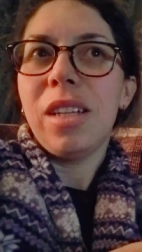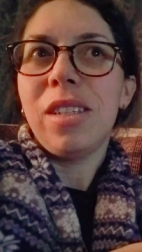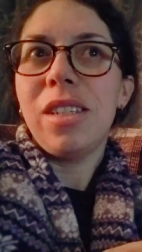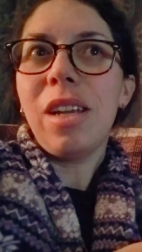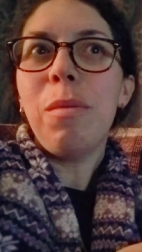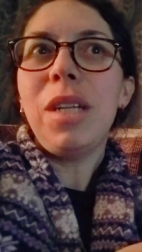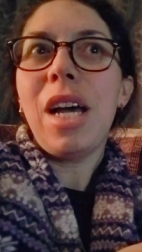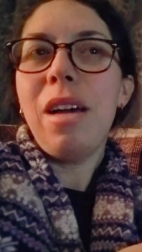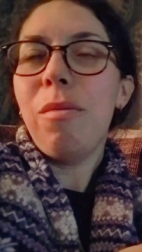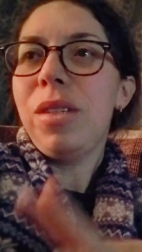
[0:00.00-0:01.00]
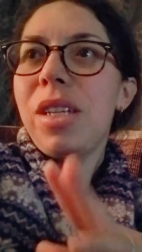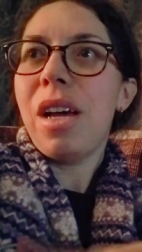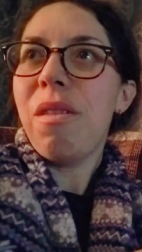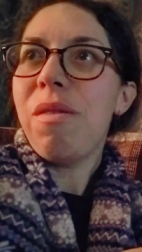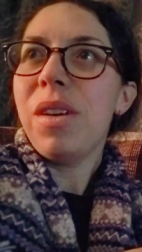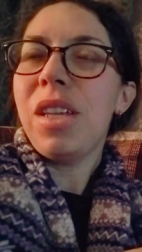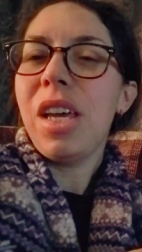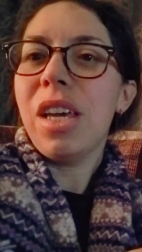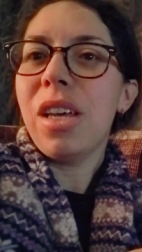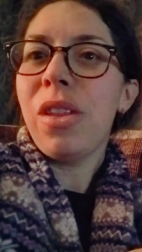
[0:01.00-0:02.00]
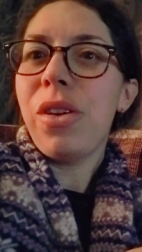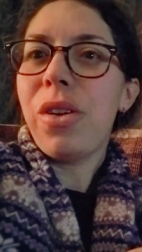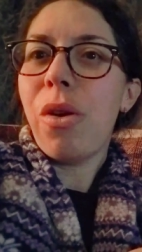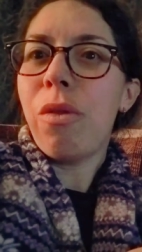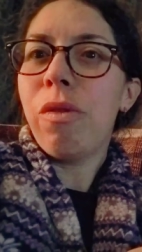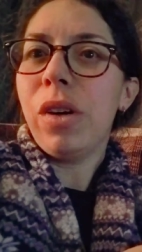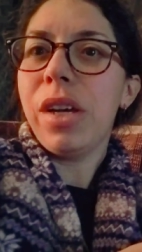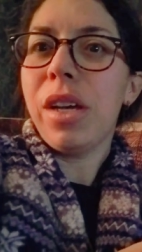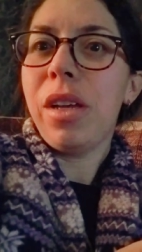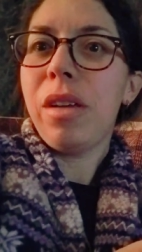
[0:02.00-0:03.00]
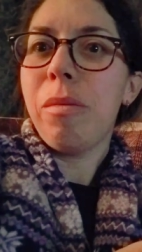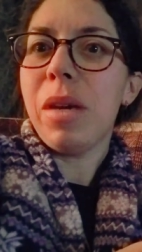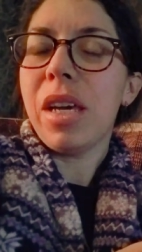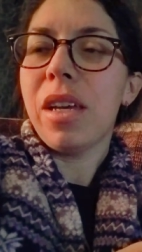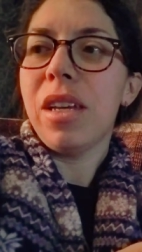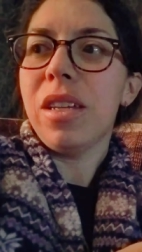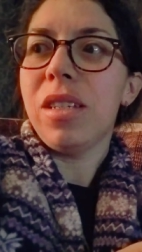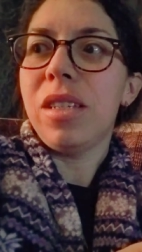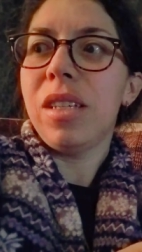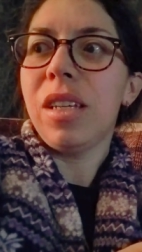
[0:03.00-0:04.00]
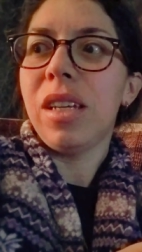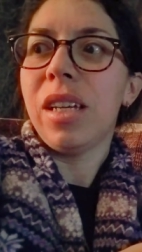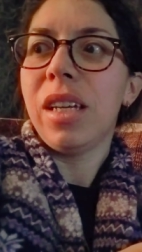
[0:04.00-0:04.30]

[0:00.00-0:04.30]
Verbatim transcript: sometimes I feel like a little overkill, because